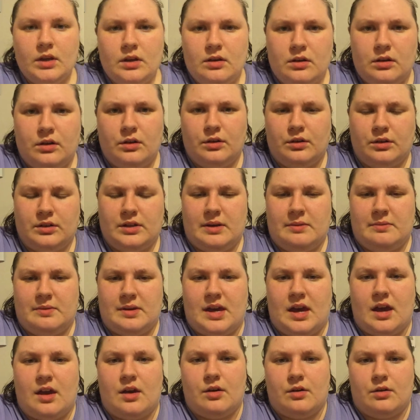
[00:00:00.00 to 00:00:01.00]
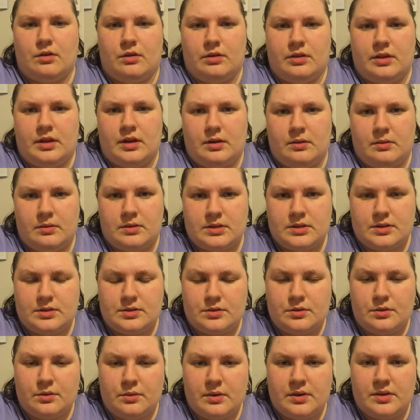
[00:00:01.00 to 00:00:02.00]
A girl named Carol that I went to
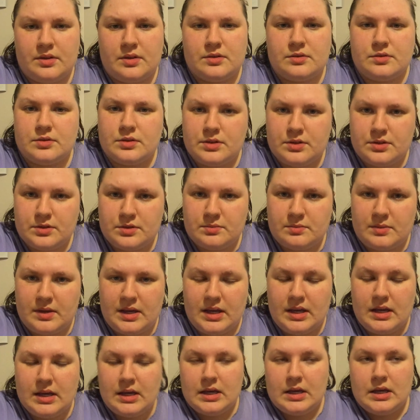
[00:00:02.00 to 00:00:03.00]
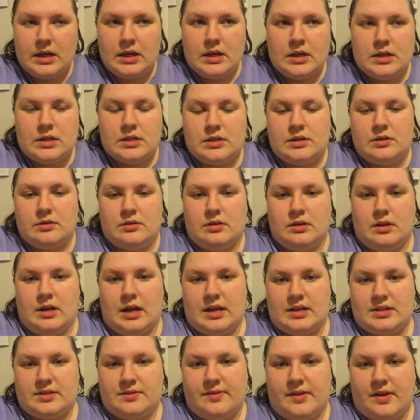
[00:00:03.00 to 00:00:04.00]
school with introduced me to The
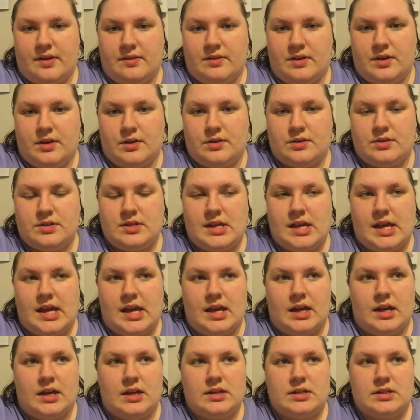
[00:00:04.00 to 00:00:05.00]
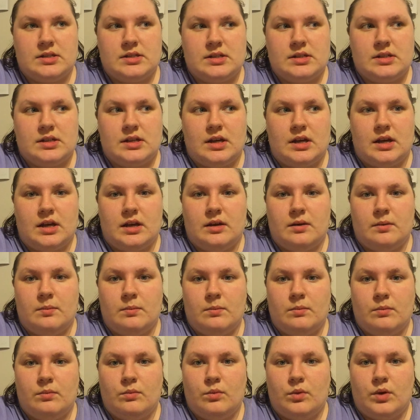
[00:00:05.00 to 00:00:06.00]
Last 5 Years, and
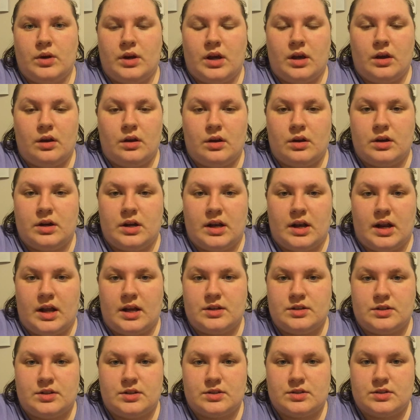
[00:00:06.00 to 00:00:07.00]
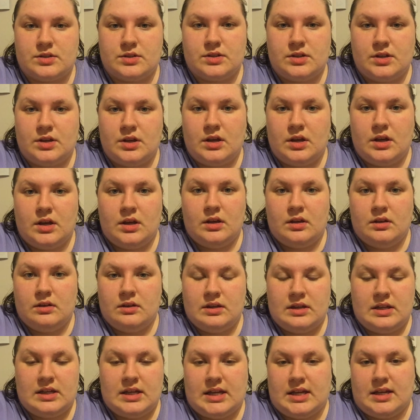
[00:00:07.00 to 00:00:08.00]
when I heard it,
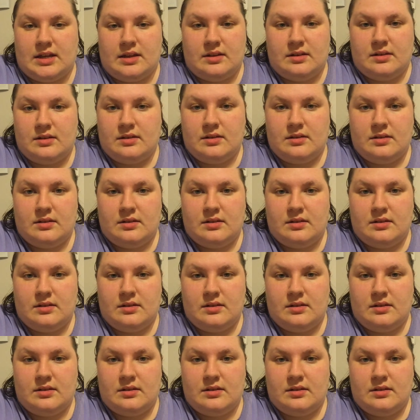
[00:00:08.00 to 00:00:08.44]
it